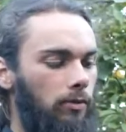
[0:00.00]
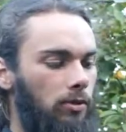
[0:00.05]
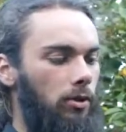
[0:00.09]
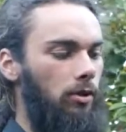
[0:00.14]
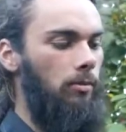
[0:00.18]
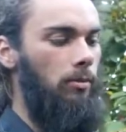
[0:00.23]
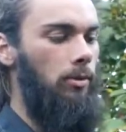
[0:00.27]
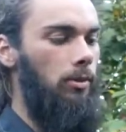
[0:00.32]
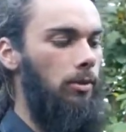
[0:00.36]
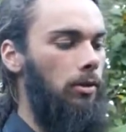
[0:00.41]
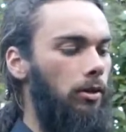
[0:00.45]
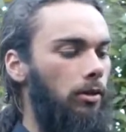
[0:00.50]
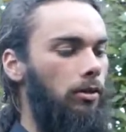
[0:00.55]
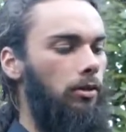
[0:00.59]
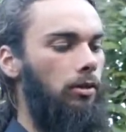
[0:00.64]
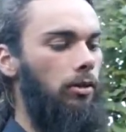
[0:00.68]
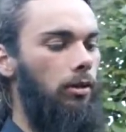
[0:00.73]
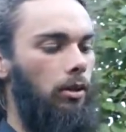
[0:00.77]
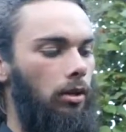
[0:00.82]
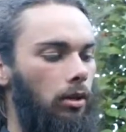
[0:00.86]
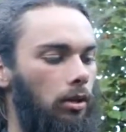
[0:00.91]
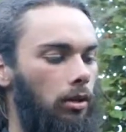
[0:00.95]
turbo on,
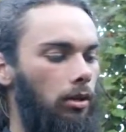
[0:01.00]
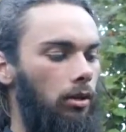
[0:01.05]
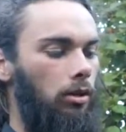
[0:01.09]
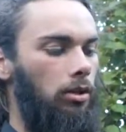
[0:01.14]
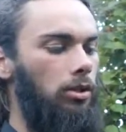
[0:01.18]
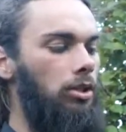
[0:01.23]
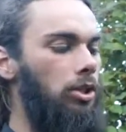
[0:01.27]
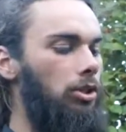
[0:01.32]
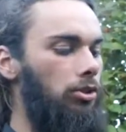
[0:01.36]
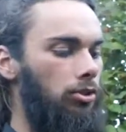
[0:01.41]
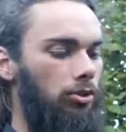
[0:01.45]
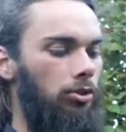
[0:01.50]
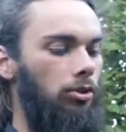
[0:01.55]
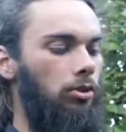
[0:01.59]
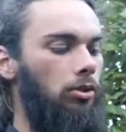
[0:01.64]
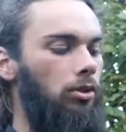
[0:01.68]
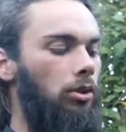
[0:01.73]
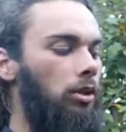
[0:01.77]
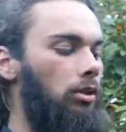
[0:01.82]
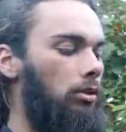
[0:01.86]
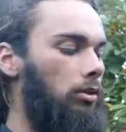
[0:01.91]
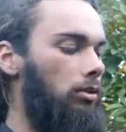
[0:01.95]

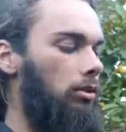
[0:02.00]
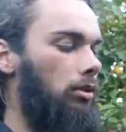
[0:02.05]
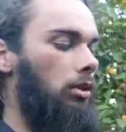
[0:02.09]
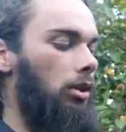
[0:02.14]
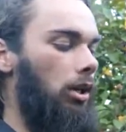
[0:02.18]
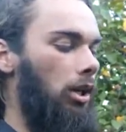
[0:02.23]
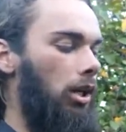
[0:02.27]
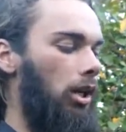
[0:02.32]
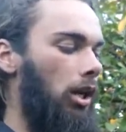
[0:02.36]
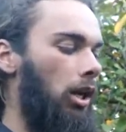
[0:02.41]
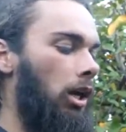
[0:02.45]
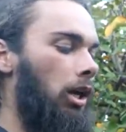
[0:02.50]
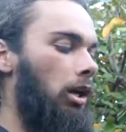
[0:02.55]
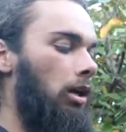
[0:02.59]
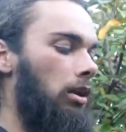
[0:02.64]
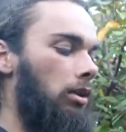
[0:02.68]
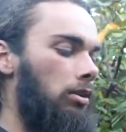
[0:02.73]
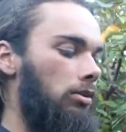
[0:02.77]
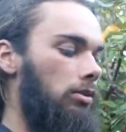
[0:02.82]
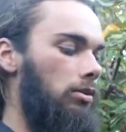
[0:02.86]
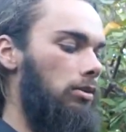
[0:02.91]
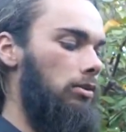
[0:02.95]
nistune it,
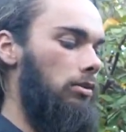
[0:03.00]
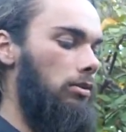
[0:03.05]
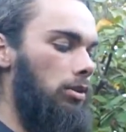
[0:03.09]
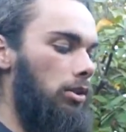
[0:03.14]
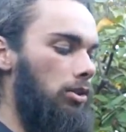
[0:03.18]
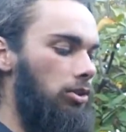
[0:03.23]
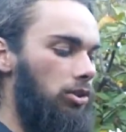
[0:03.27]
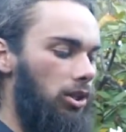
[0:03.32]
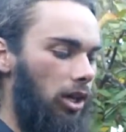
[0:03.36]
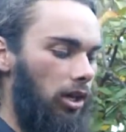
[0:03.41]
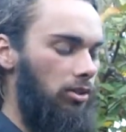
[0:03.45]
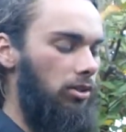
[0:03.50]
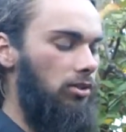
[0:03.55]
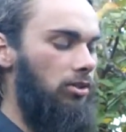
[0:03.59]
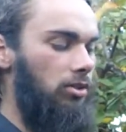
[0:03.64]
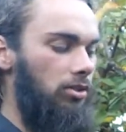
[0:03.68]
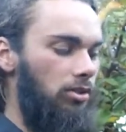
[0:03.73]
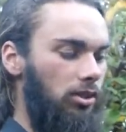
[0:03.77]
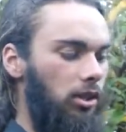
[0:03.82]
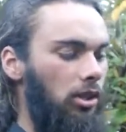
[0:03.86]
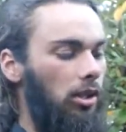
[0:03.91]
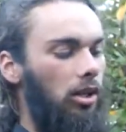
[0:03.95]
and injectors and
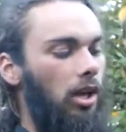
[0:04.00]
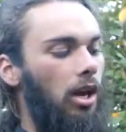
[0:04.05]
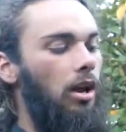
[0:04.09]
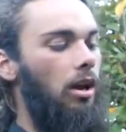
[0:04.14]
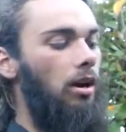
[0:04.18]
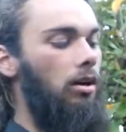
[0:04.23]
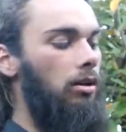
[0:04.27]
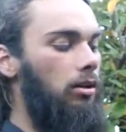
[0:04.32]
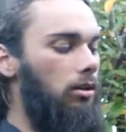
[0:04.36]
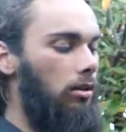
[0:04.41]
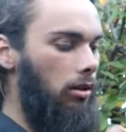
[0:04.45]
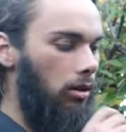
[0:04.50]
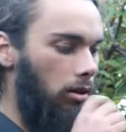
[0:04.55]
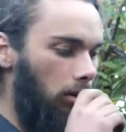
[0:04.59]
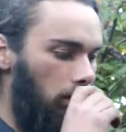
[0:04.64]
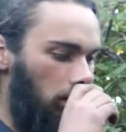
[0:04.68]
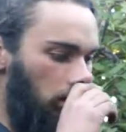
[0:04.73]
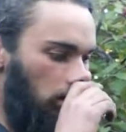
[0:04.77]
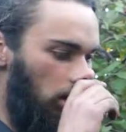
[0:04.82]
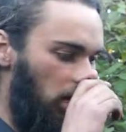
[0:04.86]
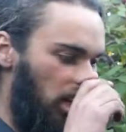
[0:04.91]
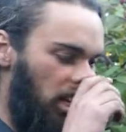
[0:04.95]
see you later.
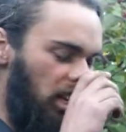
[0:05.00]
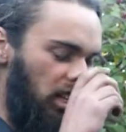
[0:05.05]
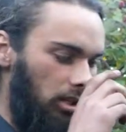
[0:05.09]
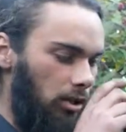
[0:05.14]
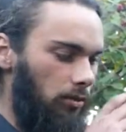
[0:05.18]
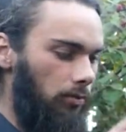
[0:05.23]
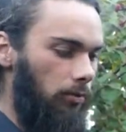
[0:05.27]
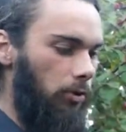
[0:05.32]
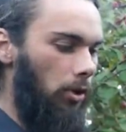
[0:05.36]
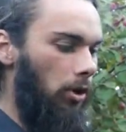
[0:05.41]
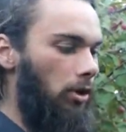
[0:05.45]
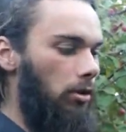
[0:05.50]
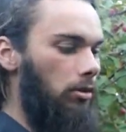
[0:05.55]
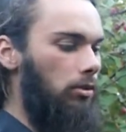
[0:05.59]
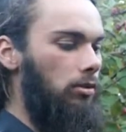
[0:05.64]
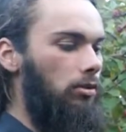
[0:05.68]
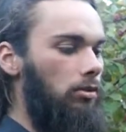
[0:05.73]
Like you've got.